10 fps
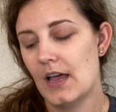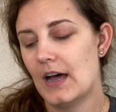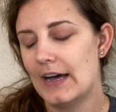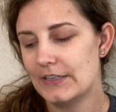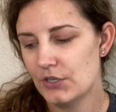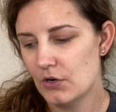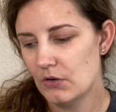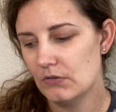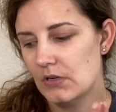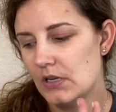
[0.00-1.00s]
I
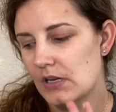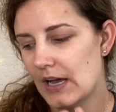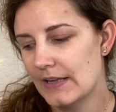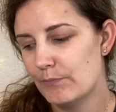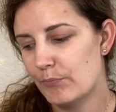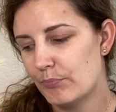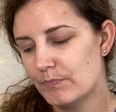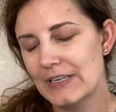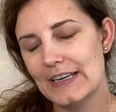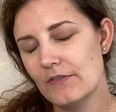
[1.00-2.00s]
don't, I
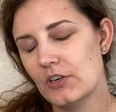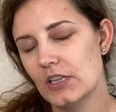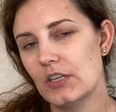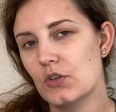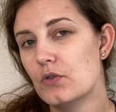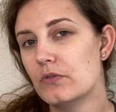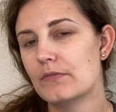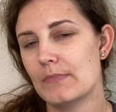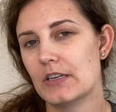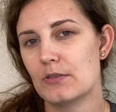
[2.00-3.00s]
didn't really use
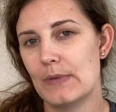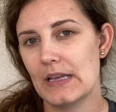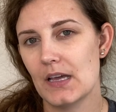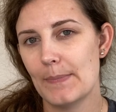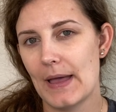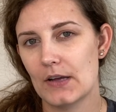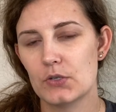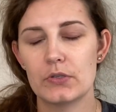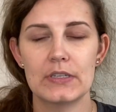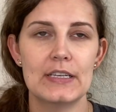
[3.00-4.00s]
much makeup
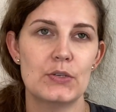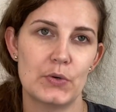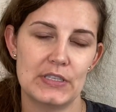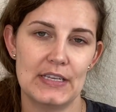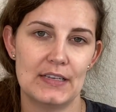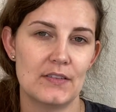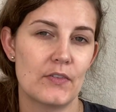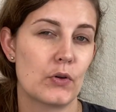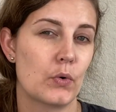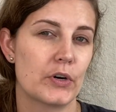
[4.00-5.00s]
actually towards the end of
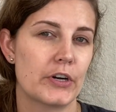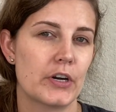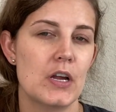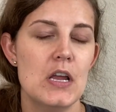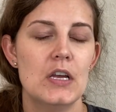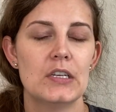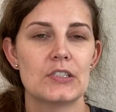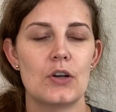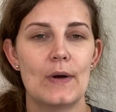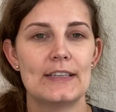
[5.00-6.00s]
the quarter,
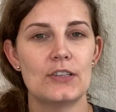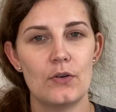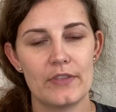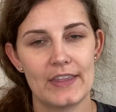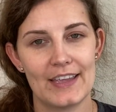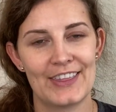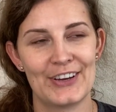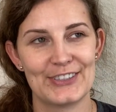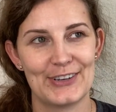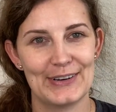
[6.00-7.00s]
so I don't think
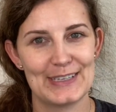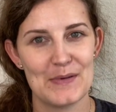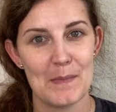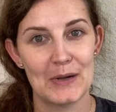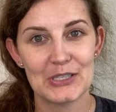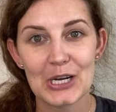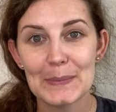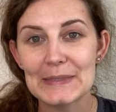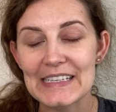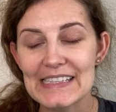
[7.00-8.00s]
there's going to be much
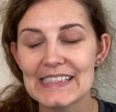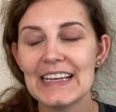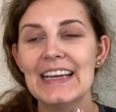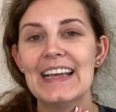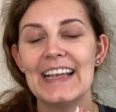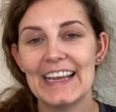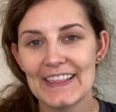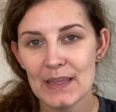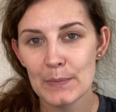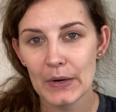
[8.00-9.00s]
updates
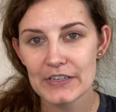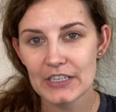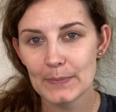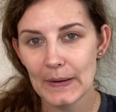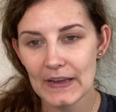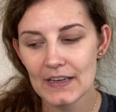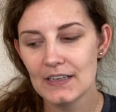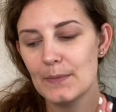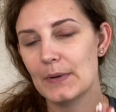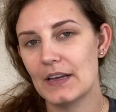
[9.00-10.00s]
in the Project
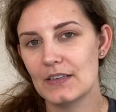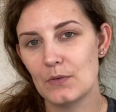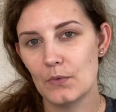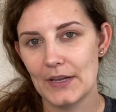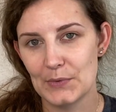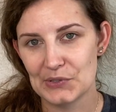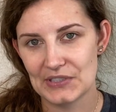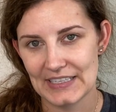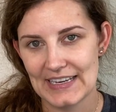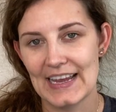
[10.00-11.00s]
Pan, but we will
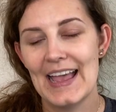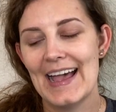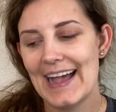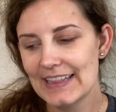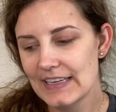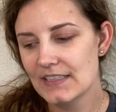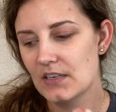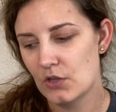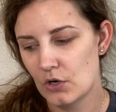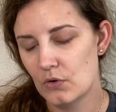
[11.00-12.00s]
see. At
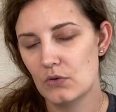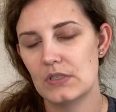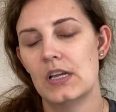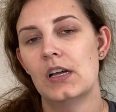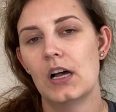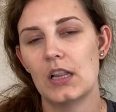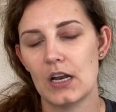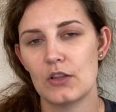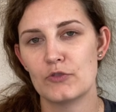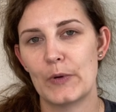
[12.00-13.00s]
least those, a lot
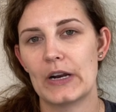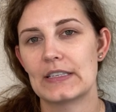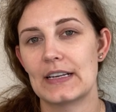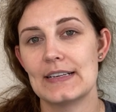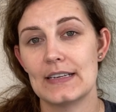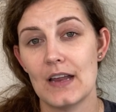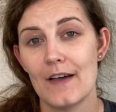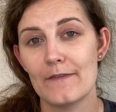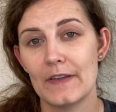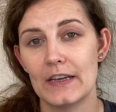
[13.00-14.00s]
of those products that I did
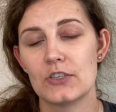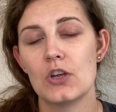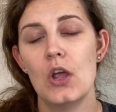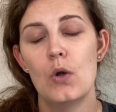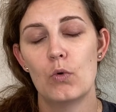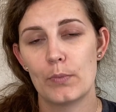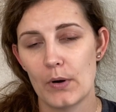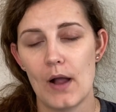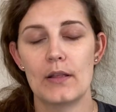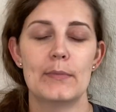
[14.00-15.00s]
not finish will
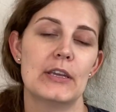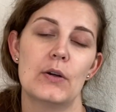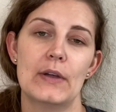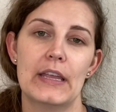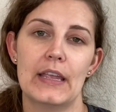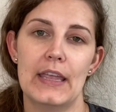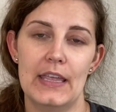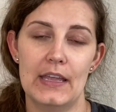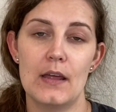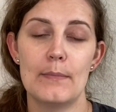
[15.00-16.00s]
probably be going
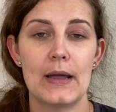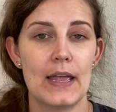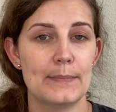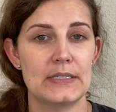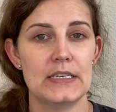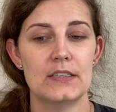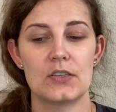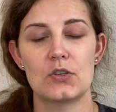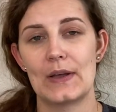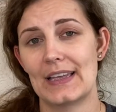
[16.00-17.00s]
in my empties,
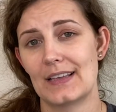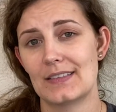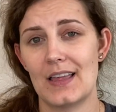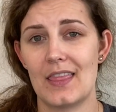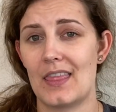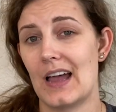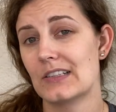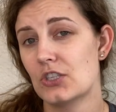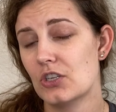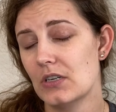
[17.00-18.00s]
so I guess
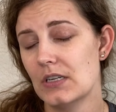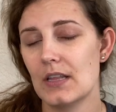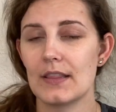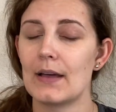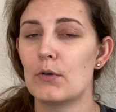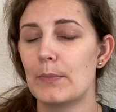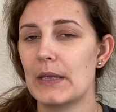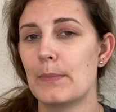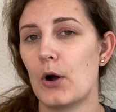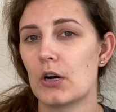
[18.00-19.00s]
that's good. That will
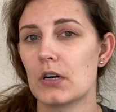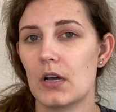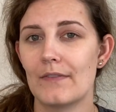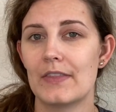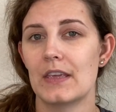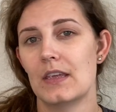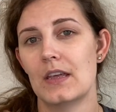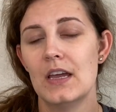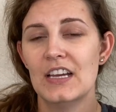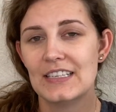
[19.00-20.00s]
be part of
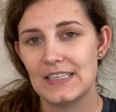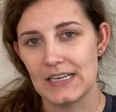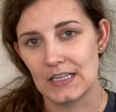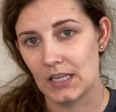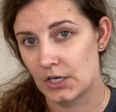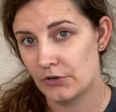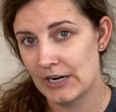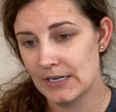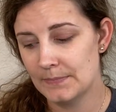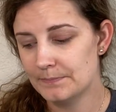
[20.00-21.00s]
the
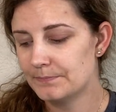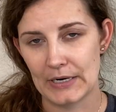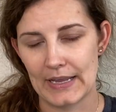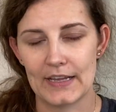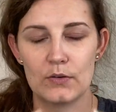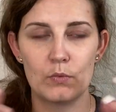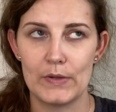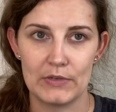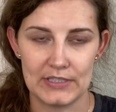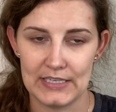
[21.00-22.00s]
decluttering, but again, we
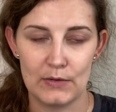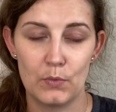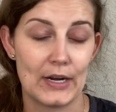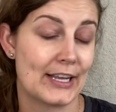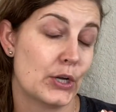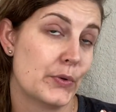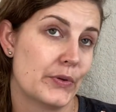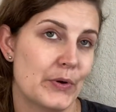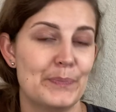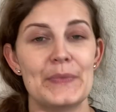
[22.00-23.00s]
will see what I go
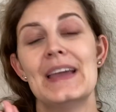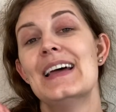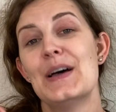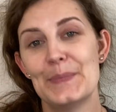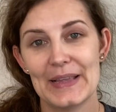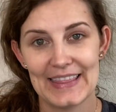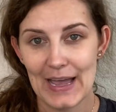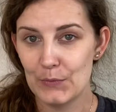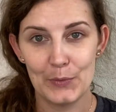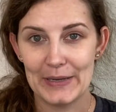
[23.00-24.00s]
through. But
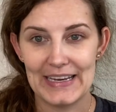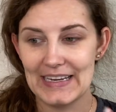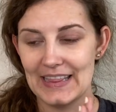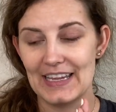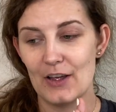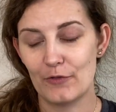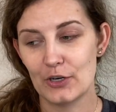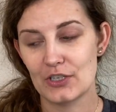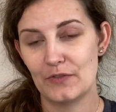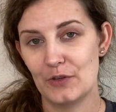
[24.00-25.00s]
that will be the
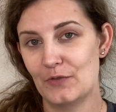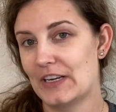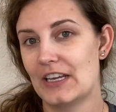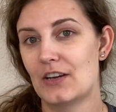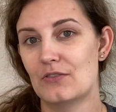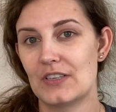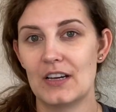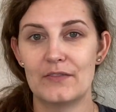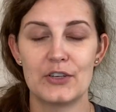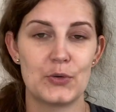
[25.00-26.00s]
first few videos
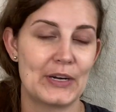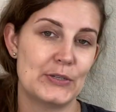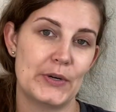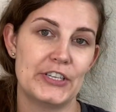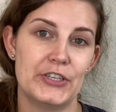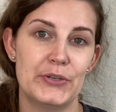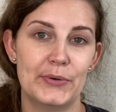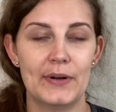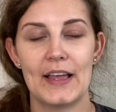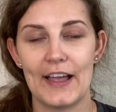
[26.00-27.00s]
of twenty
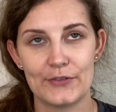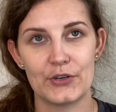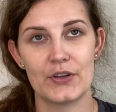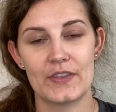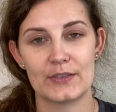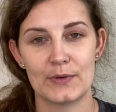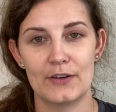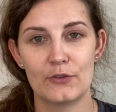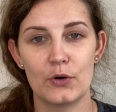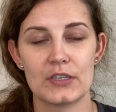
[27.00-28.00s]
twenty-two after this one,
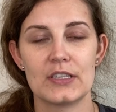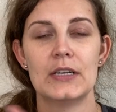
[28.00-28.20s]
of course.